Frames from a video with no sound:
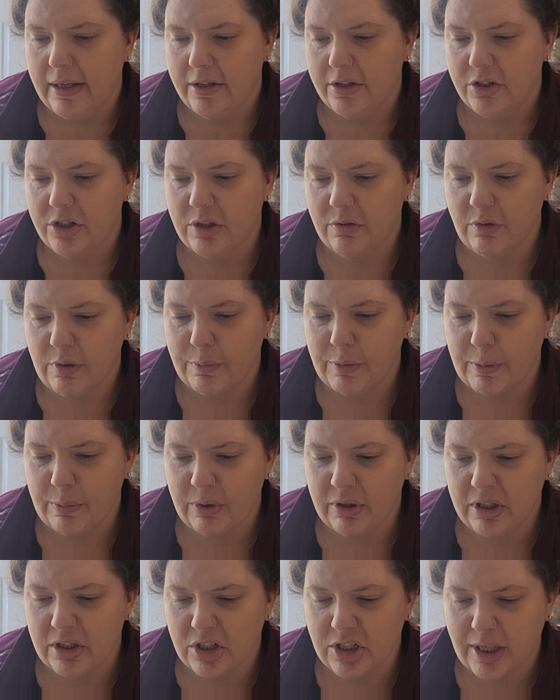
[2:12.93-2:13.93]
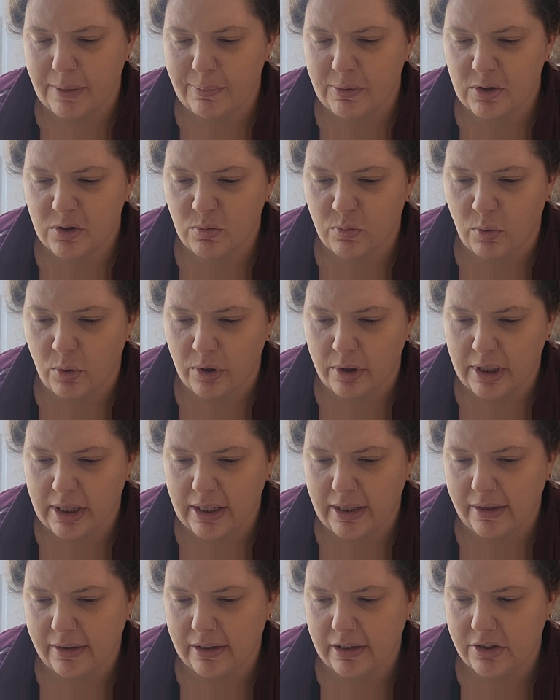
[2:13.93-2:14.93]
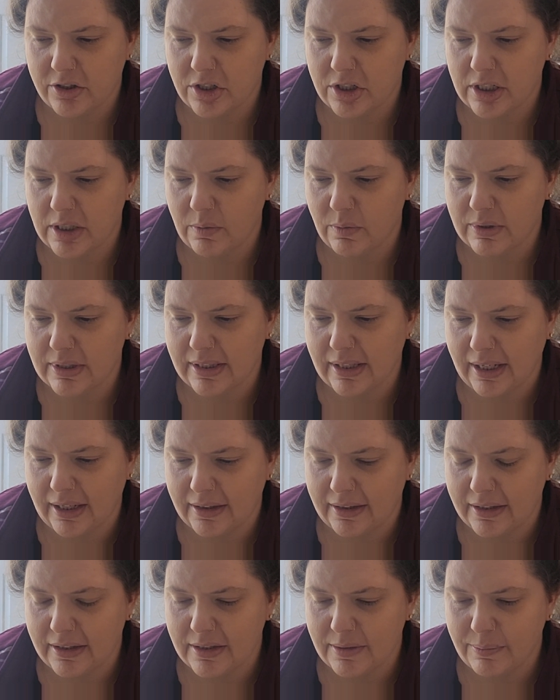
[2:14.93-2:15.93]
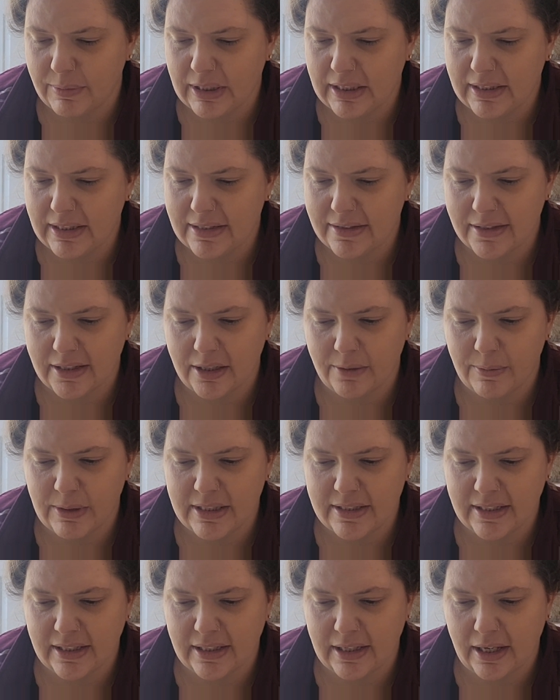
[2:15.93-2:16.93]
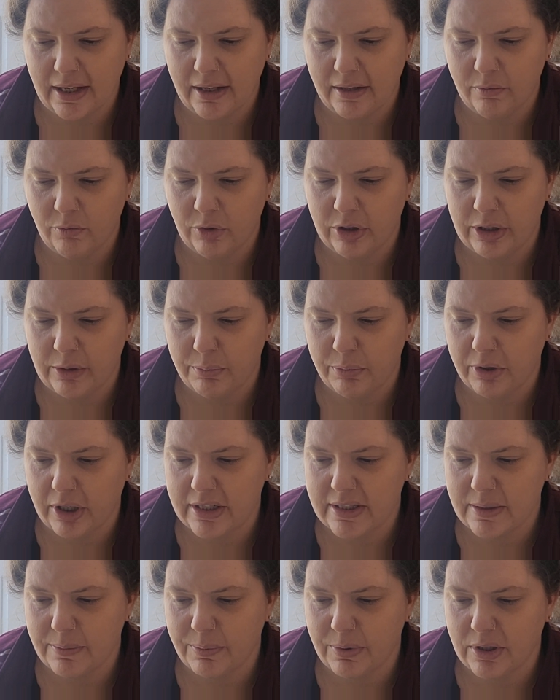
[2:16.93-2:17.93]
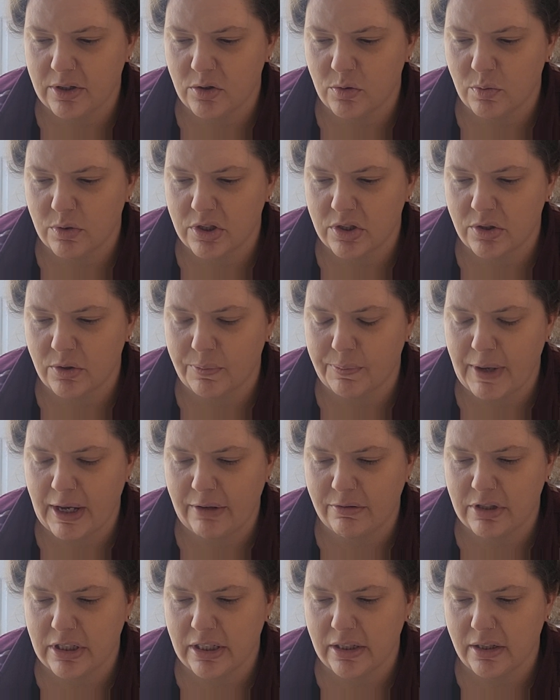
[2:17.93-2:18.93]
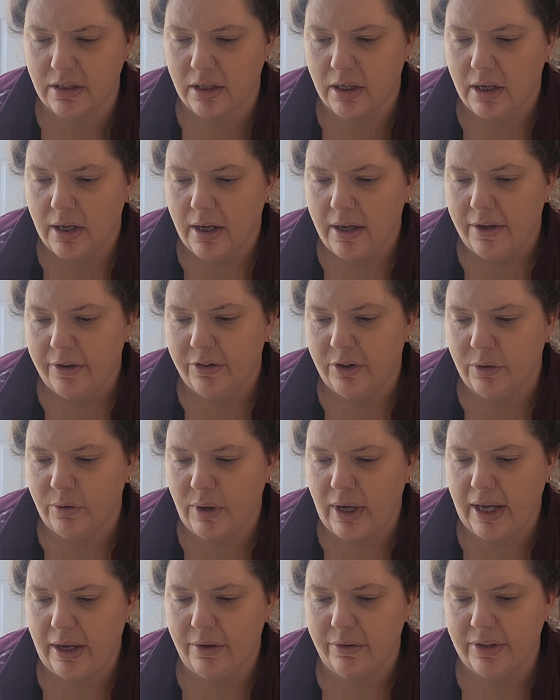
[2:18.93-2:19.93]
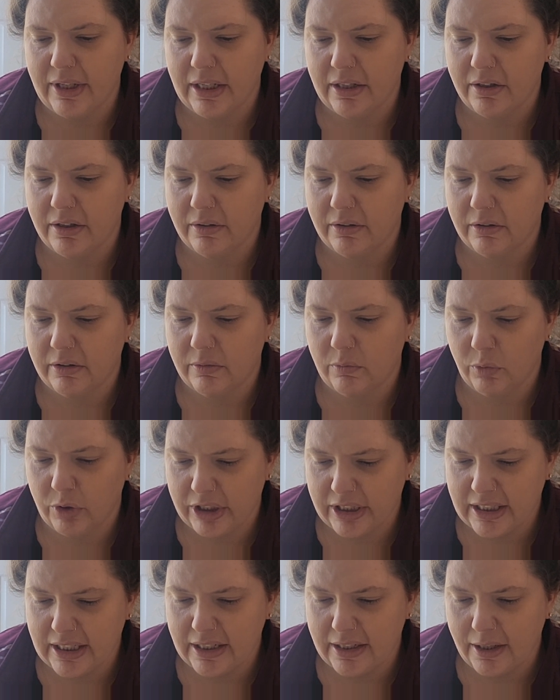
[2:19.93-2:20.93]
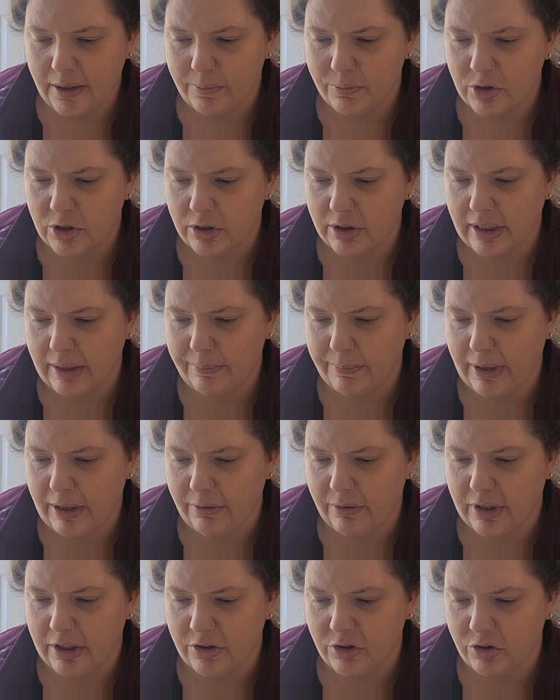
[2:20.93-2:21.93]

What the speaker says: She remembered the shepherd's warning that she was likely to meet these enemies again when the precipice was surmounted, though how they would get up onto the Mount